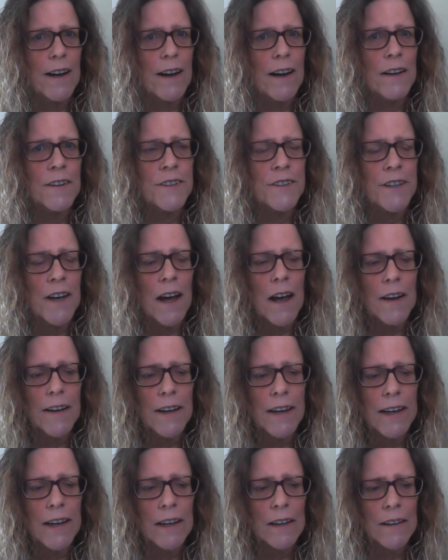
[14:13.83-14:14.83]
and start
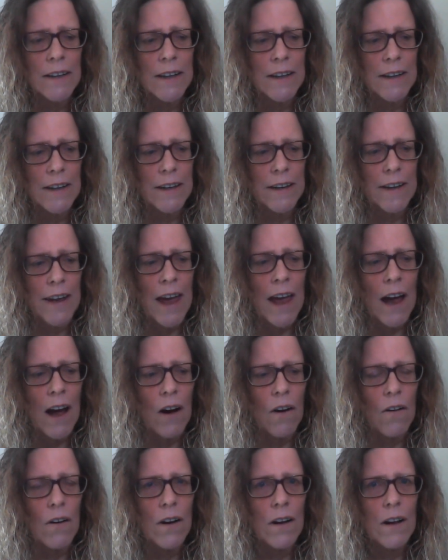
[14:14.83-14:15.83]
healing it
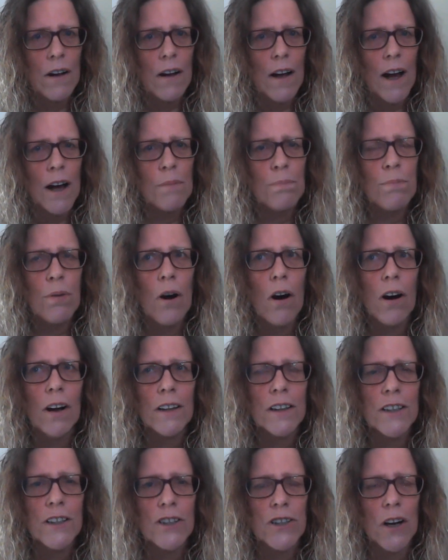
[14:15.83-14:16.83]
now.
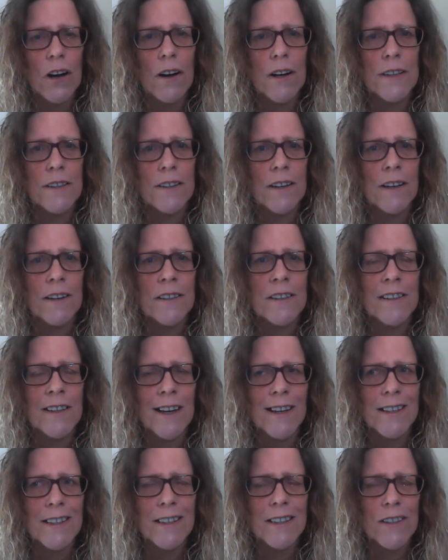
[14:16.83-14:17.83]
Apologize and
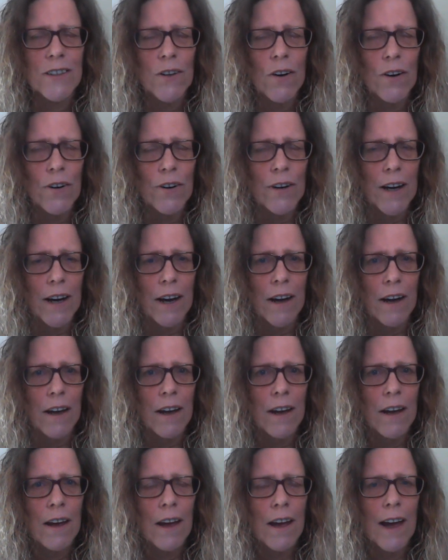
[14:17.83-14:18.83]
say sorry
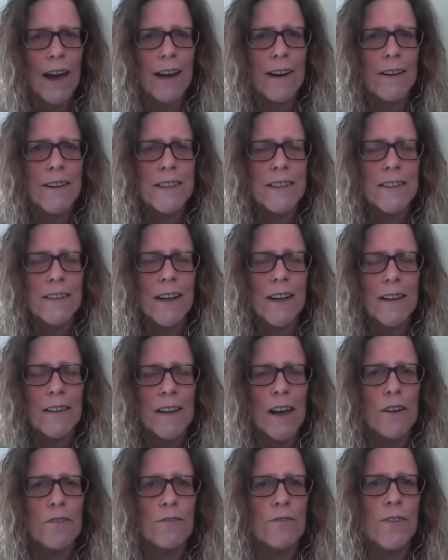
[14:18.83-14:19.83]
and seek
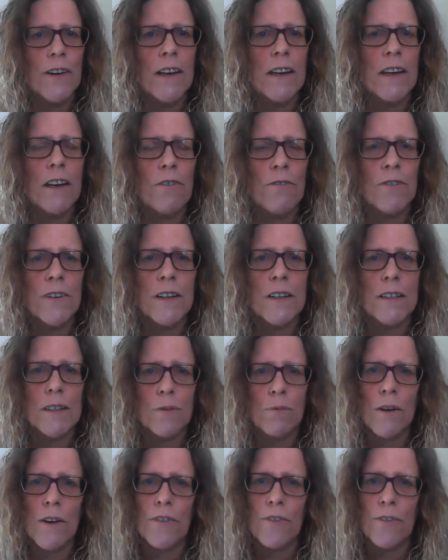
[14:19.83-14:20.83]
that
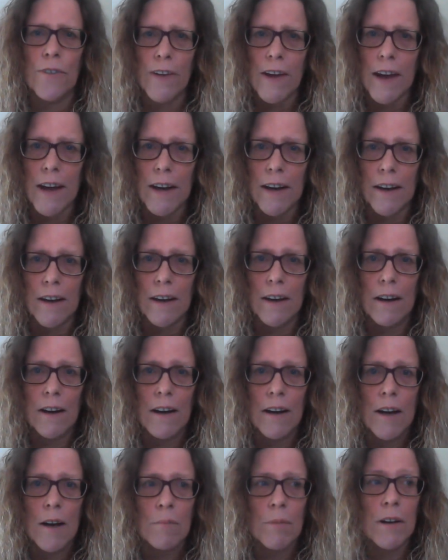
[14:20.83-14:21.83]
forgiveness within,
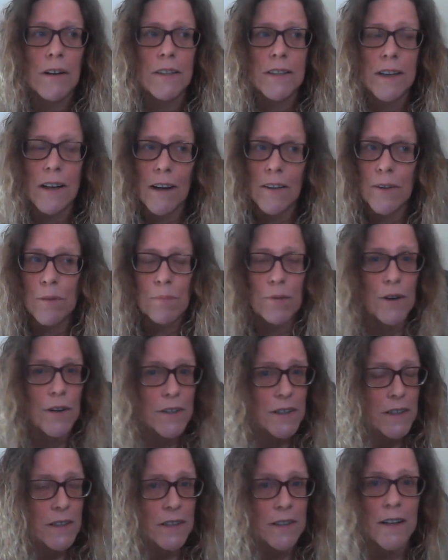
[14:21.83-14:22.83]
because that other
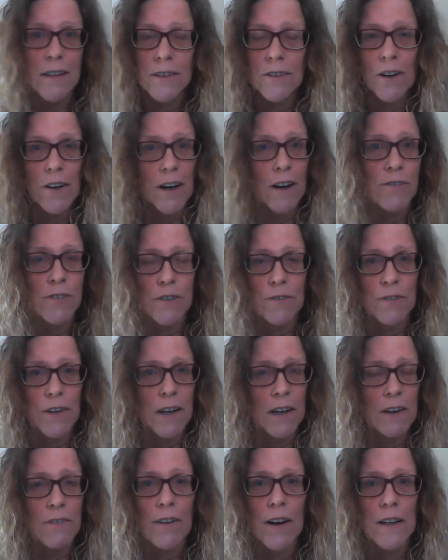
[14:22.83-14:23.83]
person does not have to
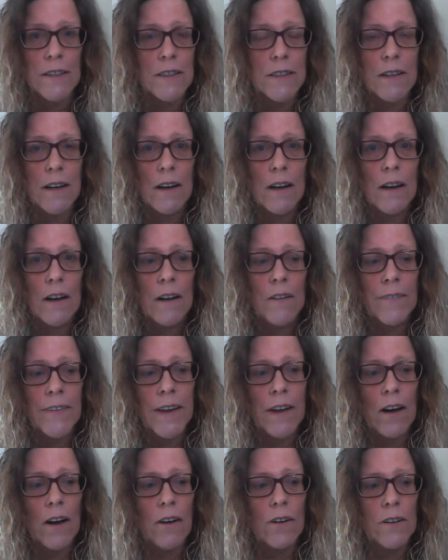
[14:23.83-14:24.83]
forgive us.
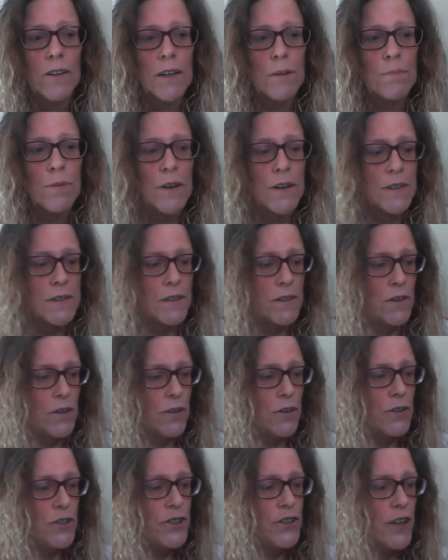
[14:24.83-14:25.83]
The only person
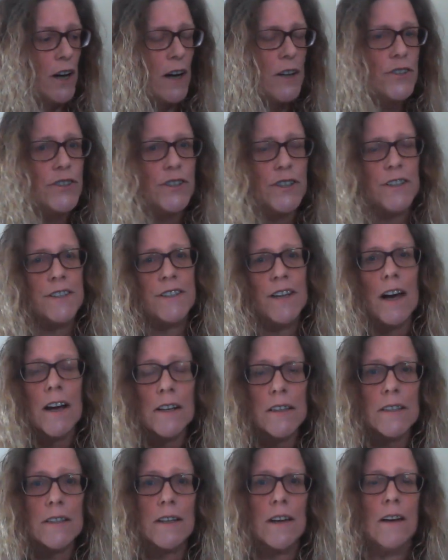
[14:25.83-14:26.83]
who judges
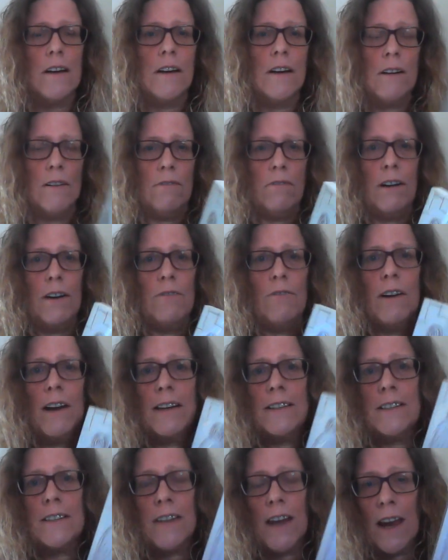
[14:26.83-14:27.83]
us when
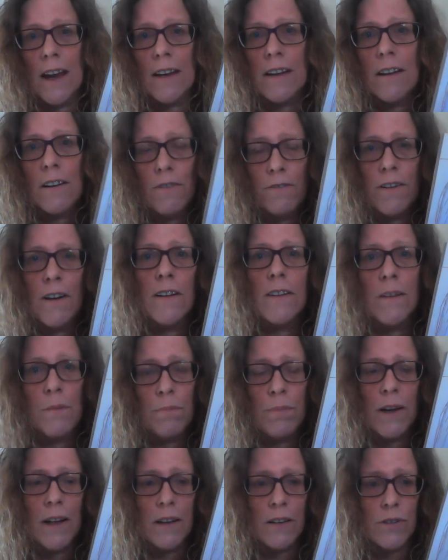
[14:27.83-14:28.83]
we're standing in front of the
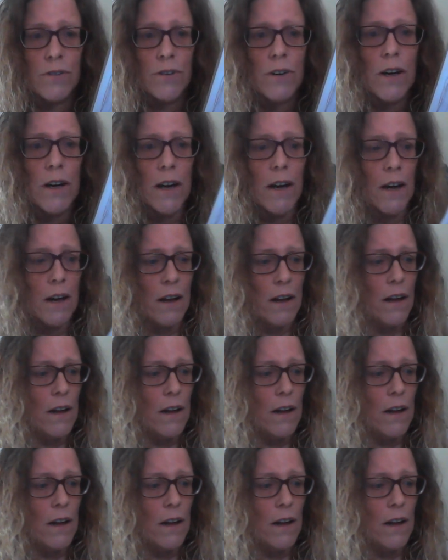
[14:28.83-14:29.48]
big three